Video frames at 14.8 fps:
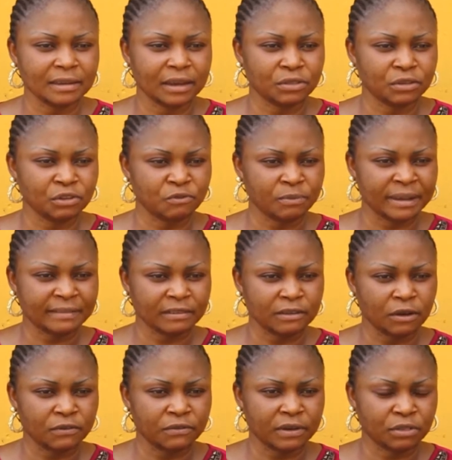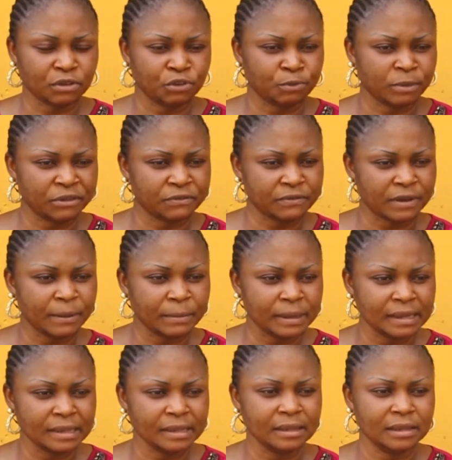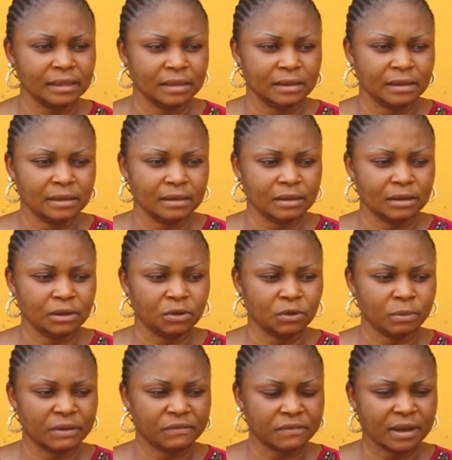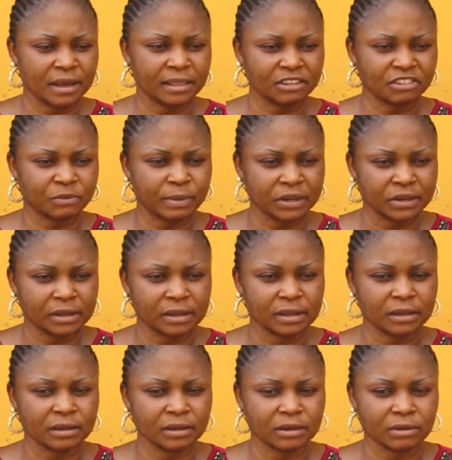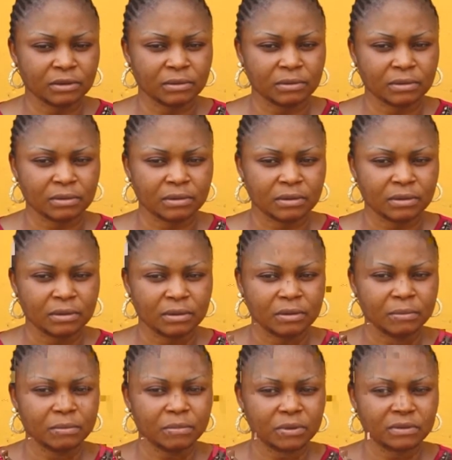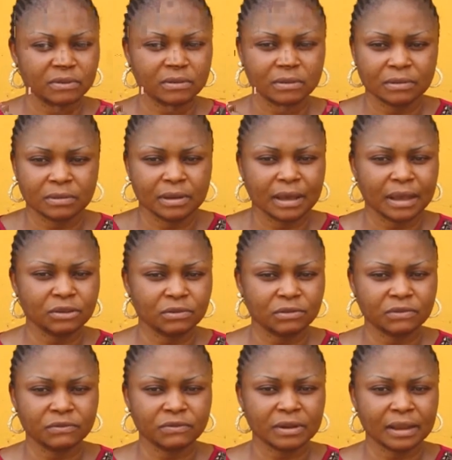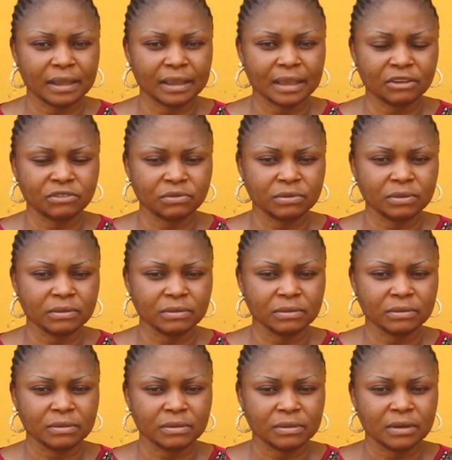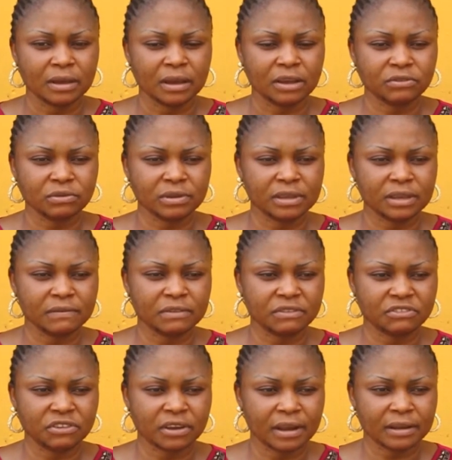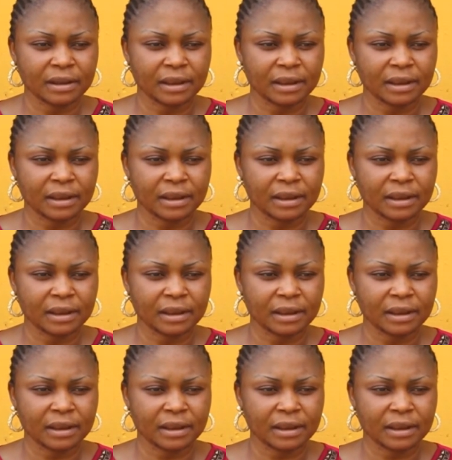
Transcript: I thought of myself, I thought of my family, you know, my father especially. You know. But I just felt like I should, I should give this child a